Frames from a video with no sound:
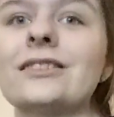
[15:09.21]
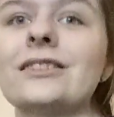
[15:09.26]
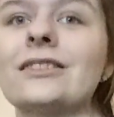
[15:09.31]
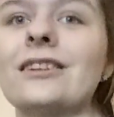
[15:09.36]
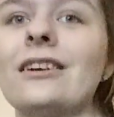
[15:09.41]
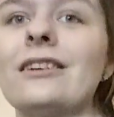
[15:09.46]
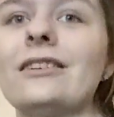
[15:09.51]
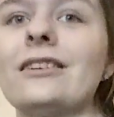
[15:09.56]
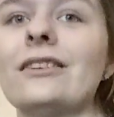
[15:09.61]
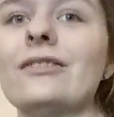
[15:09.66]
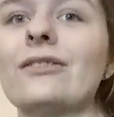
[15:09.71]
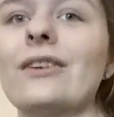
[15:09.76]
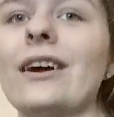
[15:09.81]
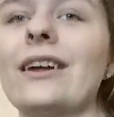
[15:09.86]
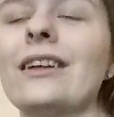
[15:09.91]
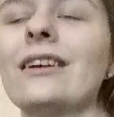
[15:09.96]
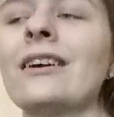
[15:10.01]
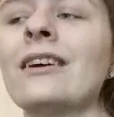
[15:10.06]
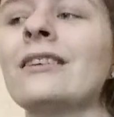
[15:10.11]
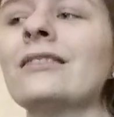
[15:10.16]
Sorry,
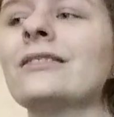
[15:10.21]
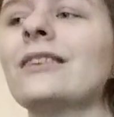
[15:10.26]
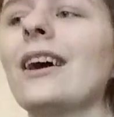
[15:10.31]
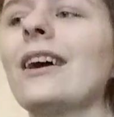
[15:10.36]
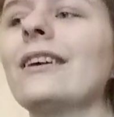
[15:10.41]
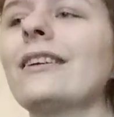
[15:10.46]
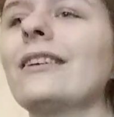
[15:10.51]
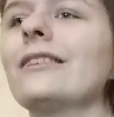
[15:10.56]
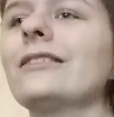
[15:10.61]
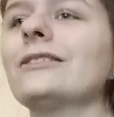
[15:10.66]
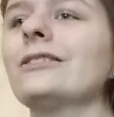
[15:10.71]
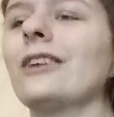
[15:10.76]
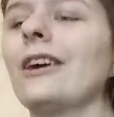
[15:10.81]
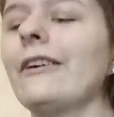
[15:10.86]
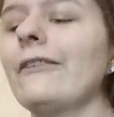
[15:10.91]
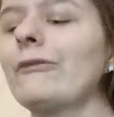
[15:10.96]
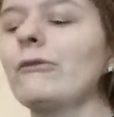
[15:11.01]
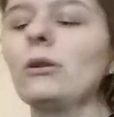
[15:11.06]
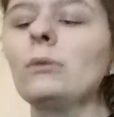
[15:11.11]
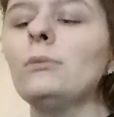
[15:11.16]
like, it's
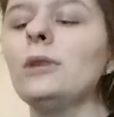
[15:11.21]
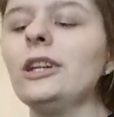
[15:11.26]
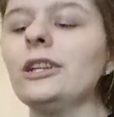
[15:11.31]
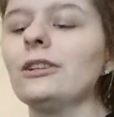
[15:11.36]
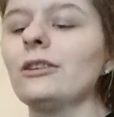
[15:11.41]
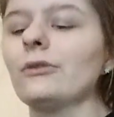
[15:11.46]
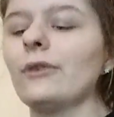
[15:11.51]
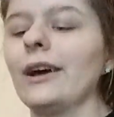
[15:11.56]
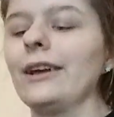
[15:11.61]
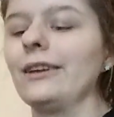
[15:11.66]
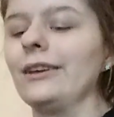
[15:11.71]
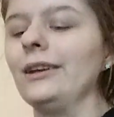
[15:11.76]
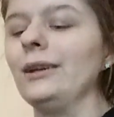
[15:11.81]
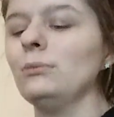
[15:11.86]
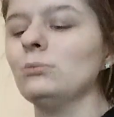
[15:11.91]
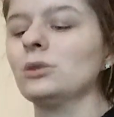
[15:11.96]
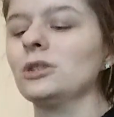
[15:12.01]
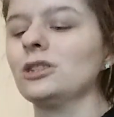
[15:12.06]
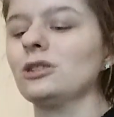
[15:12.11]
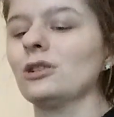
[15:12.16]
hard for me to, like,
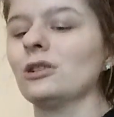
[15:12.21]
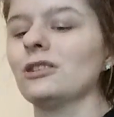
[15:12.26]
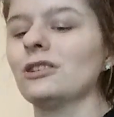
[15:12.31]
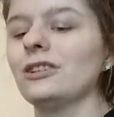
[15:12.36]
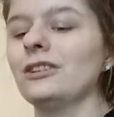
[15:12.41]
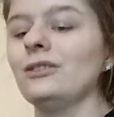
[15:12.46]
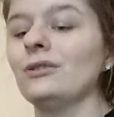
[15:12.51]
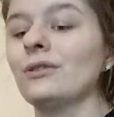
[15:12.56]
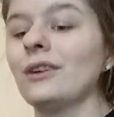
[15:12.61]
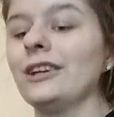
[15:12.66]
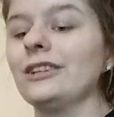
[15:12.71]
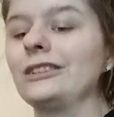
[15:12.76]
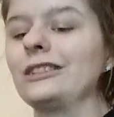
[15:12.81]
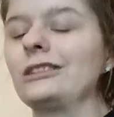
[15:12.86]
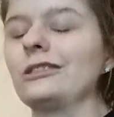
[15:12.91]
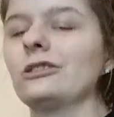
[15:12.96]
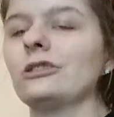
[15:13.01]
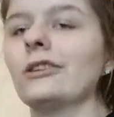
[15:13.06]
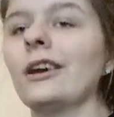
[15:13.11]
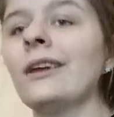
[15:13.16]
keep stories, like,
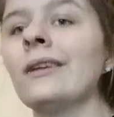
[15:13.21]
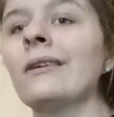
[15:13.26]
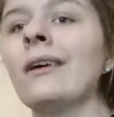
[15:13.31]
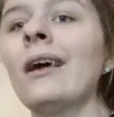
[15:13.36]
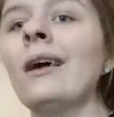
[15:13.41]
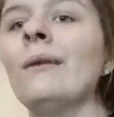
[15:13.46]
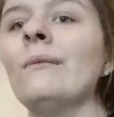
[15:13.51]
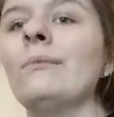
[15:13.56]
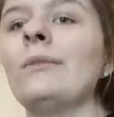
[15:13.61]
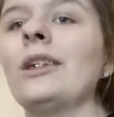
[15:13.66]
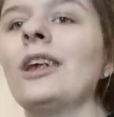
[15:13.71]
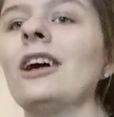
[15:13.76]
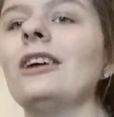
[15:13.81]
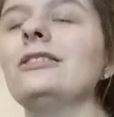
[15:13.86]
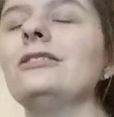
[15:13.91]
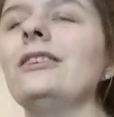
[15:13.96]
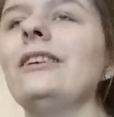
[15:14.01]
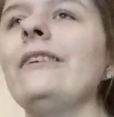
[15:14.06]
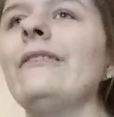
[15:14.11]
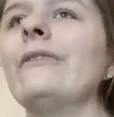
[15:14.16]
straight.
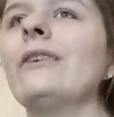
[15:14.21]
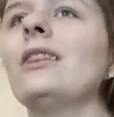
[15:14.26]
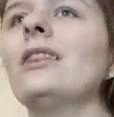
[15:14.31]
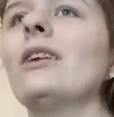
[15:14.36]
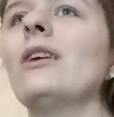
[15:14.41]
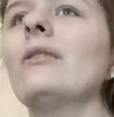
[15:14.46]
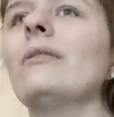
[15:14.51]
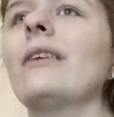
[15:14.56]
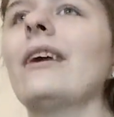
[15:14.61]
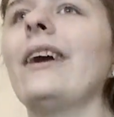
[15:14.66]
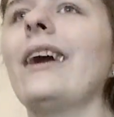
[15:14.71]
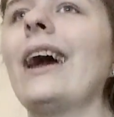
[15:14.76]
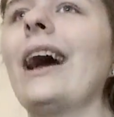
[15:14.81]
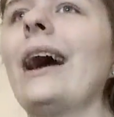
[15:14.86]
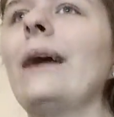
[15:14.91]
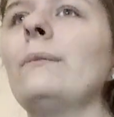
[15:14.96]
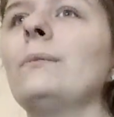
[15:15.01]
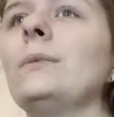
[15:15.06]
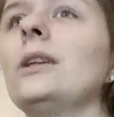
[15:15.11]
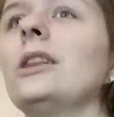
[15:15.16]
Because even though they
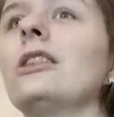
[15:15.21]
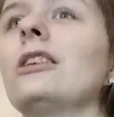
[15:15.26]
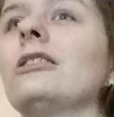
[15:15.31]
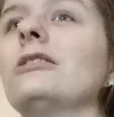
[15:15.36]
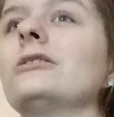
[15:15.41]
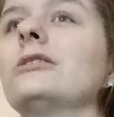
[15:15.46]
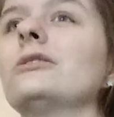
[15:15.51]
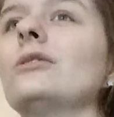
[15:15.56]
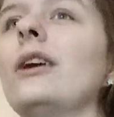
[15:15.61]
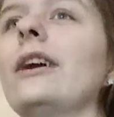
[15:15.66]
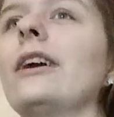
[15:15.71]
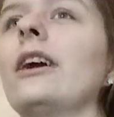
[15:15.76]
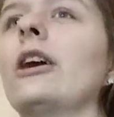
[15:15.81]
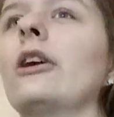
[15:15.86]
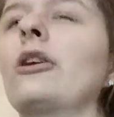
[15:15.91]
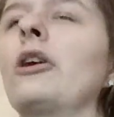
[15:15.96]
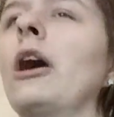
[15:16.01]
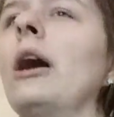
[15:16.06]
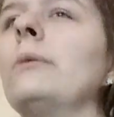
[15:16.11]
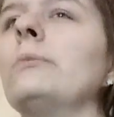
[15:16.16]
happen, there's, like, a
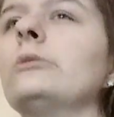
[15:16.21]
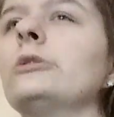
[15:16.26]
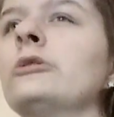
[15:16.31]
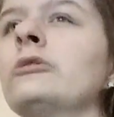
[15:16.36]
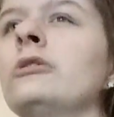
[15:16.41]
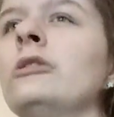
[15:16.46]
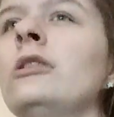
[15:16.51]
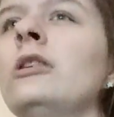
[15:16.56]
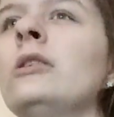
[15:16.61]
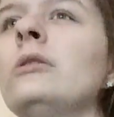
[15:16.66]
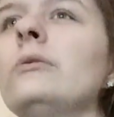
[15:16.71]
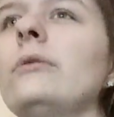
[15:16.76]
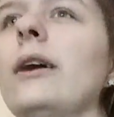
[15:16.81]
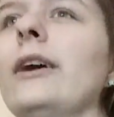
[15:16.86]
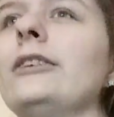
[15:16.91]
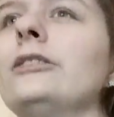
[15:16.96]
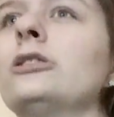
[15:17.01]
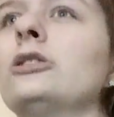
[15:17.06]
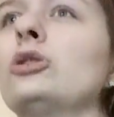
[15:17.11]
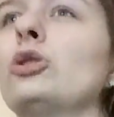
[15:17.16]
couple,
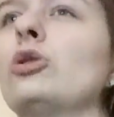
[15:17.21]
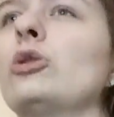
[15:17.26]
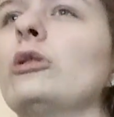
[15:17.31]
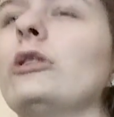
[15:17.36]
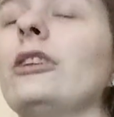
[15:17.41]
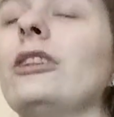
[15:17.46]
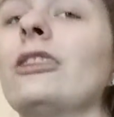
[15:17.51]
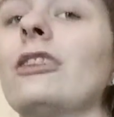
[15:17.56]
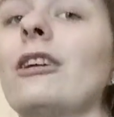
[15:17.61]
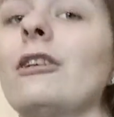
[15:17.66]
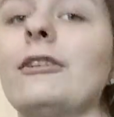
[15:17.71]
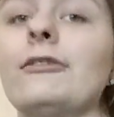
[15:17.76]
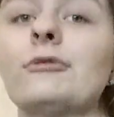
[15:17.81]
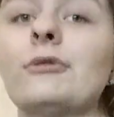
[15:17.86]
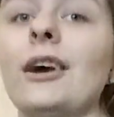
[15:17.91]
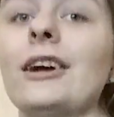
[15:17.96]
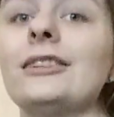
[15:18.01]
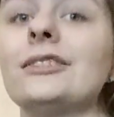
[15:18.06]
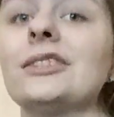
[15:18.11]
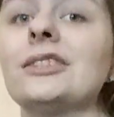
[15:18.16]
like, stories that are,
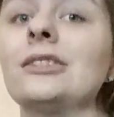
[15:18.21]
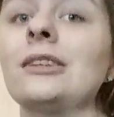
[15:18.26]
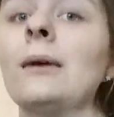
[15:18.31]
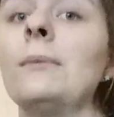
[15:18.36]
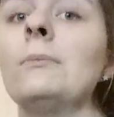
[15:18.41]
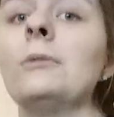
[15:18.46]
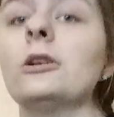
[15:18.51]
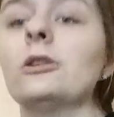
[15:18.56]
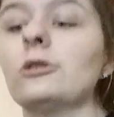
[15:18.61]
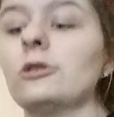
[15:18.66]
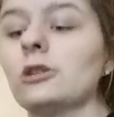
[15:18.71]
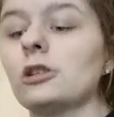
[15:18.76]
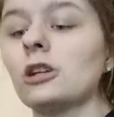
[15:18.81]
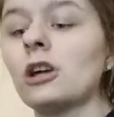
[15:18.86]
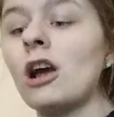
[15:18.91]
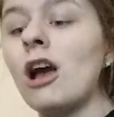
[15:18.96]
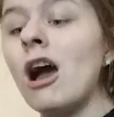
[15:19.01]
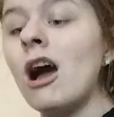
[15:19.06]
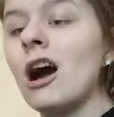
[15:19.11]
like, similar.